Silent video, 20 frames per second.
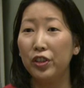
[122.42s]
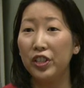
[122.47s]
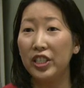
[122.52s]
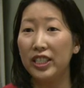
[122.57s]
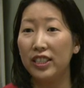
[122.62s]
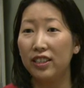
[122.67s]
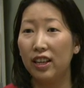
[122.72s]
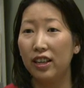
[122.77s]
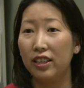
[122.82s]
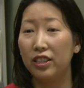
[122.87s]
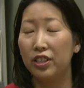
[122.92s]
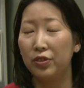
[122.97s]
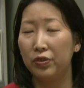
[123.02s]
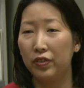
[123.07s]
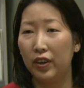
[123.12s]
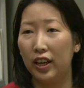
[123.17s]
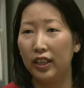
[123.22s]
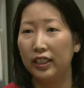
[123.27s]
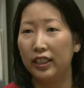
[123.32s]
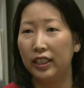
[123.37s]
decide to
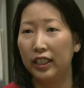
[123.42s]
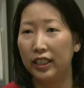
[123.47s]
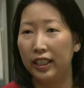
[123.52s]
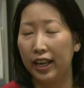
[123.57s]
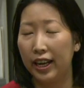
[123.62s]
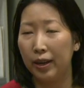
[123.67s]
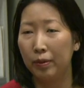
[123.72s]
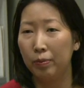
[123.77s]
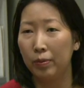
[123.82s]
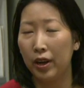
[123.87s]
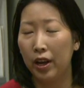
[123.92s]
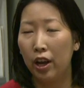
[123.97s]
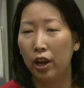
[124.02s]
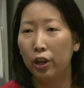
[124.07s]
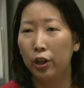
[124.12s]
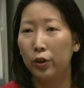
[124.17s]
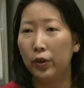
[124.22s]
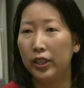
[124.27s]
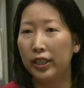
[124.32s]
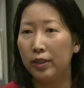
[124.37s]
file a claim,
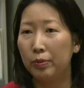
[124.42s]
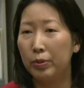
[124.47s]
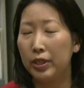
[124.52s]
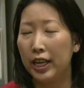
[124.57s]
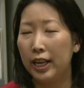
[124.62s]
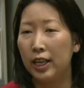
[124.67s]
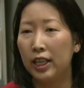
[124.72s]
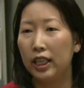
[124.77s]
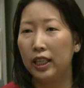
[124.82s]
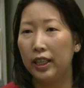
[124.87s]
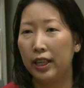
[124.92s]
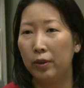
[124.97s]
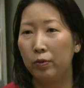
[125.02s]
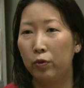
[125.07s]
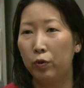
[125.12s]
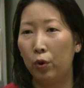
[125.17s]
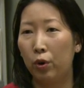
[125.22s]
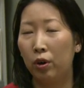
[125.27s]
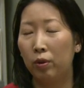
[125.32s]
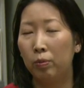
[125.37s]
you can obtain a
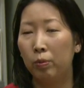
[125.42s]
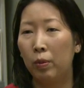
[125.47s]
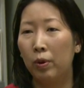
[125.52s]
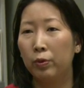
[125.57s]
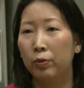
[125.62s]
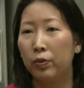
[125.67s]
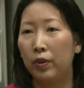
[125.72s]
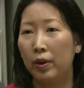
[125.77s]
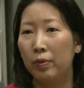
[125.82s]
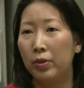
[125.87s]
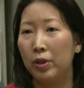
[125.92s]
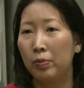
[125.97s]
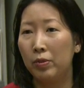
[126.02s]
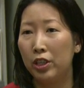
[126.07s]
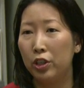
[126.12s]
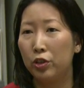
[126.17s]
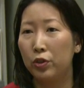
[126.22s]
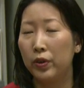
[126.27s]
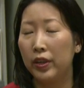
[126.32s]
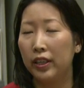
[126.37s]
claim form from the
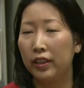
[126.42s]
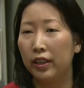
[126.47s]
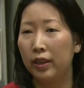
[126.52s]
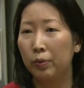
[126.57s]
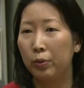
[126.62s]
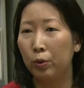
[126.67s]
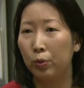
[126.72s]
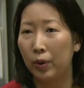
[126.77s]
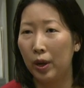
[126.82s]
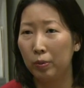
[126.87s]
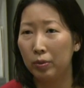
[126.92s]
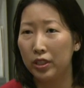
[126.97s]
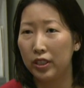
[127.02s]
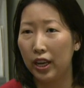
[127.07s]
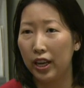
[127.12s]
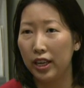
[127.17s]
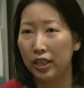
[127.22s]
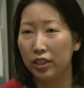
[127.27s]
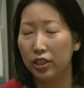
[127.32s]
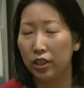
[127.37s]
Ministry of Labour
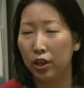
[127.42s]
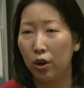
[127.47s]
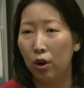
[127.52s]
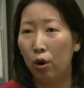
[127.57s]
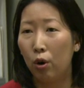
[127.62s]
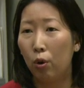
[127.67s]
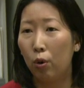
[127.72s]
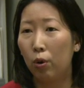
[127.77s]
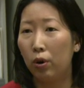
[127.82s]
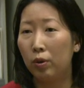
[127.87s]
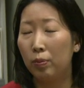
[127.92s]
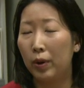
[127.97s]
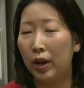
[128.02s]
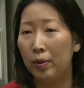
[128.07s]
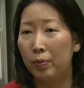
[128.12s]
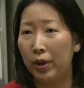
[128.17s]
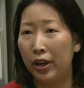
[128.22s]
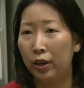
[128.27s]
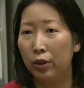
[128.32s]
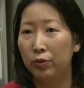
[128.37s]
website or
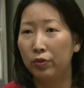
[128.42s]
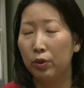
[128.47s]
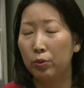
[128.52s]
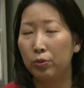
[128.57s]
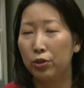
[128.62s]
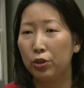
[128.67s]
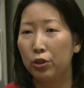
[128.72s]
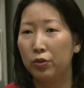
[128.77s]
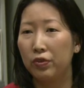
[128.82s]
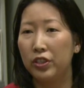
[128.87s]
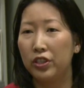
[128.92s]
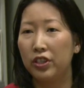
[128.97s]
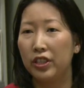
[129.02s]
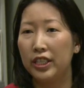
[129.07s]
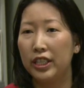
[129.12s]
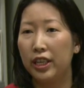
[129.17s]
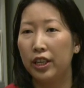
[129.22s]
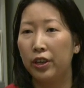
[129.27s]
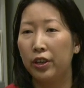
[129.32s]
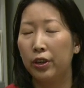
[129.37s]
by mail from Service
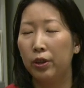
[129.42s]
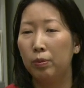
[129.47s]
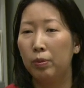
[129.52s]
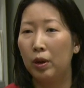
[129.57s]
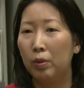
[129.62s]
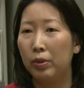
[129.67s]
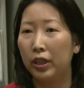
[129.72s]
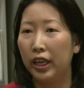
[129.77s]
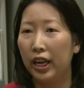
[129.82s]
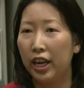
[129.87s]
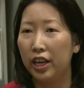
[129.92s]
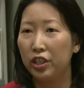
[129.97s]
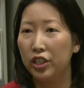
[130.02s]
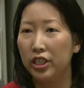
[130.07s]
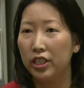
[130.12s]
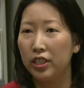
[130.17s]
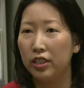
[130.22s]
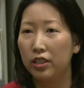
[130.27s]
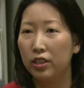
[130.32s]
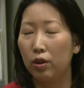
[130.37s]
Ontario
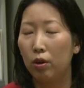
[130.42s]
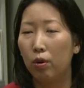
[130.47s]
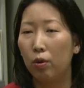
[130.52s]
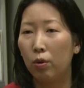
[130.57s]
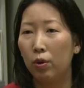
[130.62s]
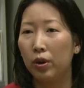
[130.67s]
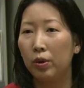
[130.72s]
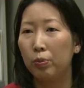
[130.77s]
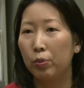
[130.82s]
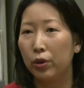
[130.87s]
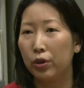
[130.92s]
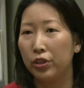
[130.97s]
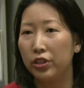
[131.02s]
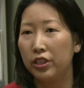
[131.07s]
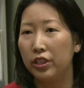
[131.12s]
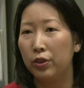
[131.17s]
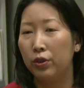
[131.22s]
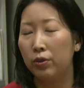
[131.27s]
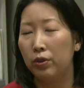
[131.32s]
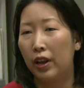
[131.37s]
publications or in
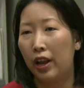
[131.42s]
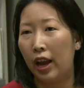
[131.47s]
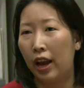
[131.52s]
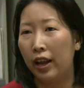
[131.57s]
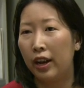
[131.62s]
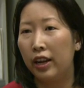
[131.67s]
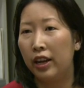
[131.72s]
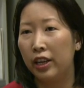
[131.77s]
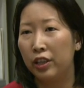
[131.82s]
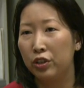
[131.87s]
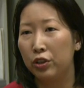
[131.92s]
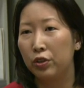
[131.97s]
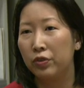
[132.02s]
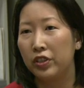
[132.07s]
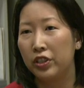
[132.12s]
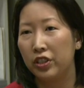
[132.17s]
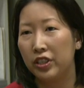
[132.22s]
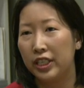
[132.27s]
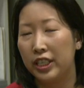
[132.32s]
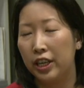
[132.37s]
person at a
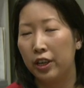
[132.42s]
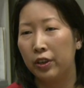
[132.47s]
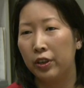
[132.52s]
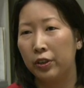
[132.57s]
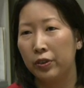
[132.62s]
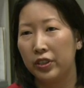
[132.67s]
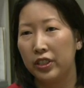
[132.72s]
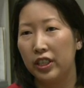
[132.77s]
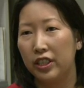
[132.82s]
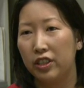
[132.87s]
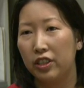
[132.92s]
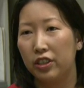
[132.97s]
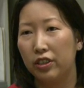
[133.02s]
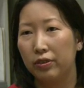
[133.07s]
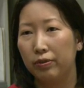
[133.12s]
Service Ontario centre.